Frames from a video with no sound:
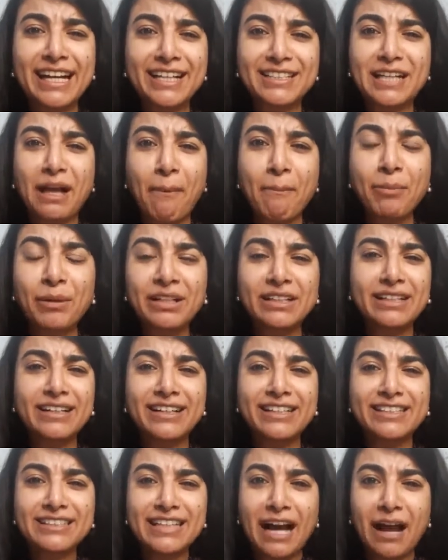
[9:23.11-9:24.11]
Example, the
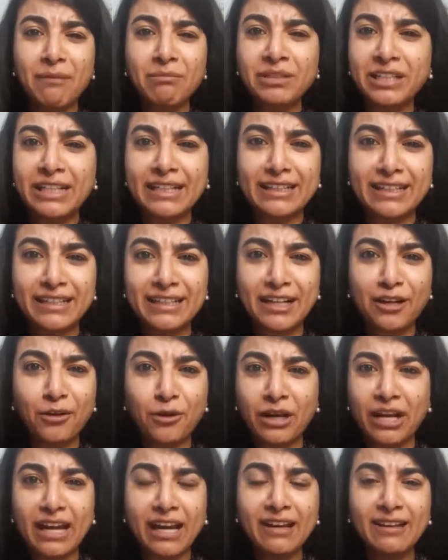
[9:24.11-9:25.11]
risk I'm taking that,
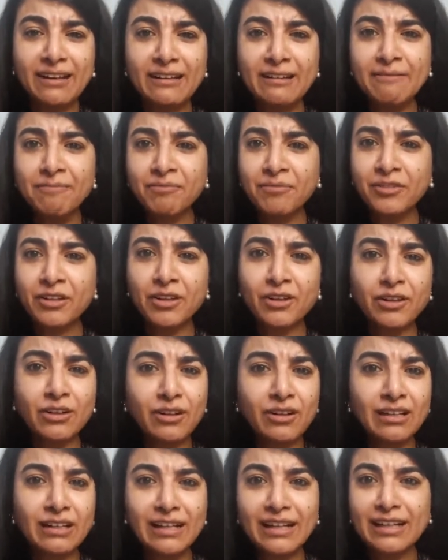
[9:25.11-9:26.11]
okay,
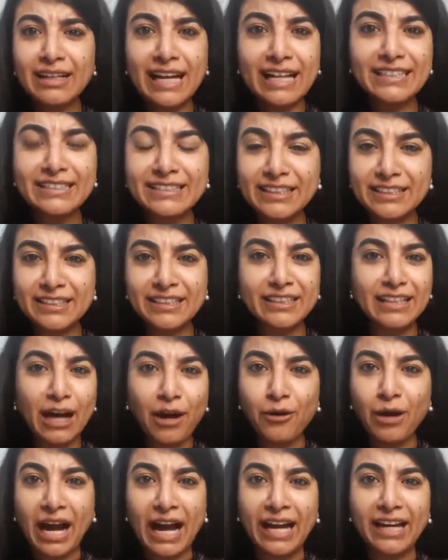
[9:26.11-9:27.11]
guys, this is
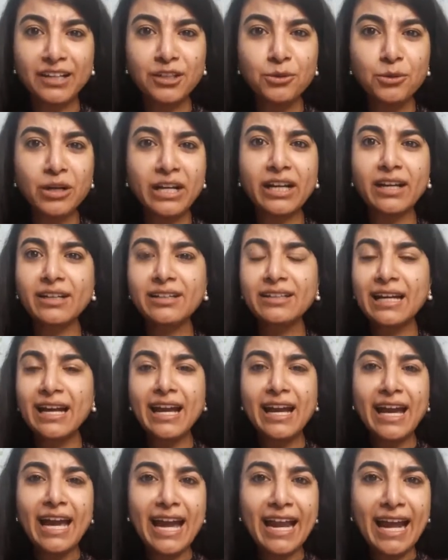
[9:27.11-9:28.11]
how I do it.
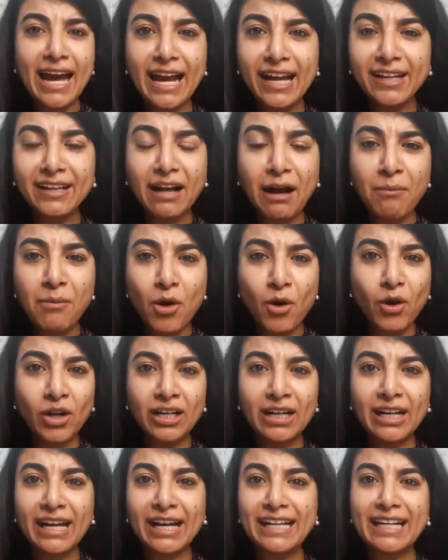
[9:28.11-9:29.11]
And I come
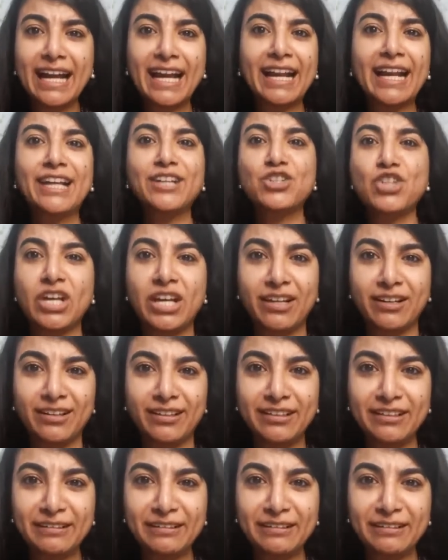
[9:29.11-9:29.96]
online and I share it.